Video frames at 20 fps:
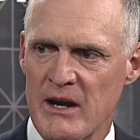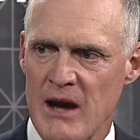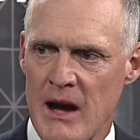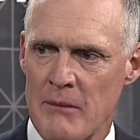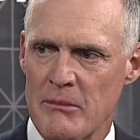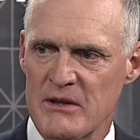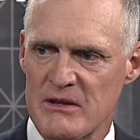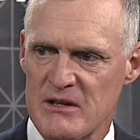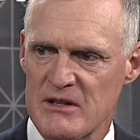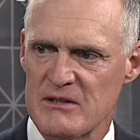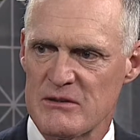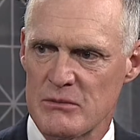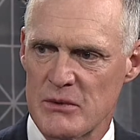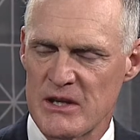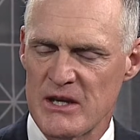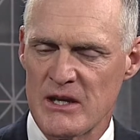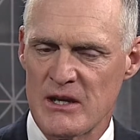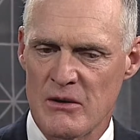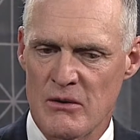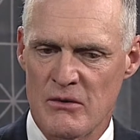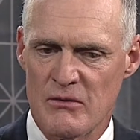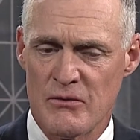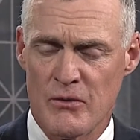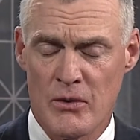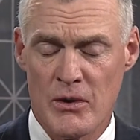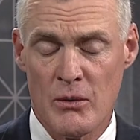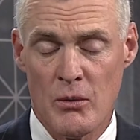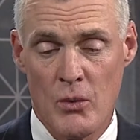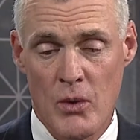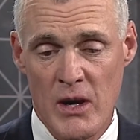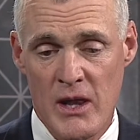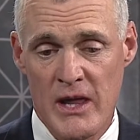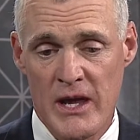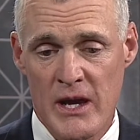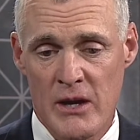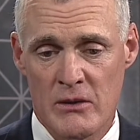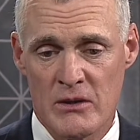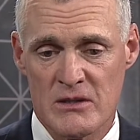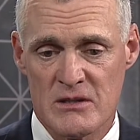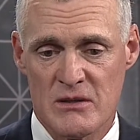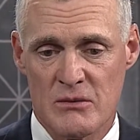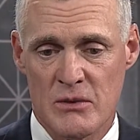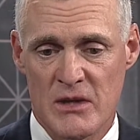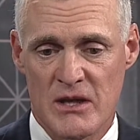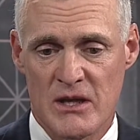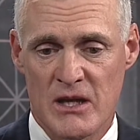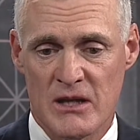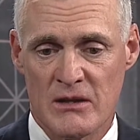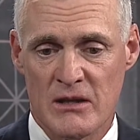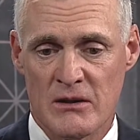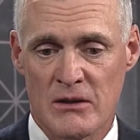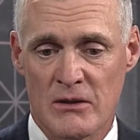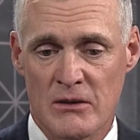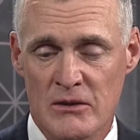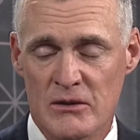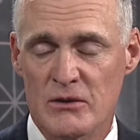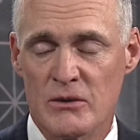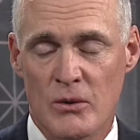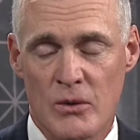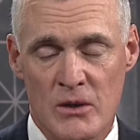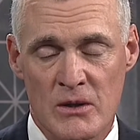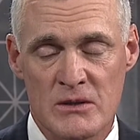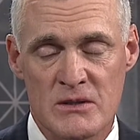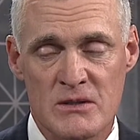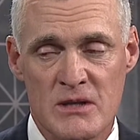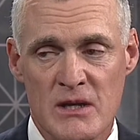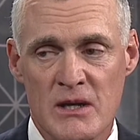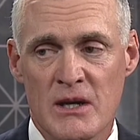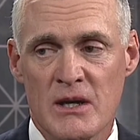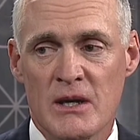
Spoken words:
competition, we think, going forward. And one of the areas that we think they'll look towards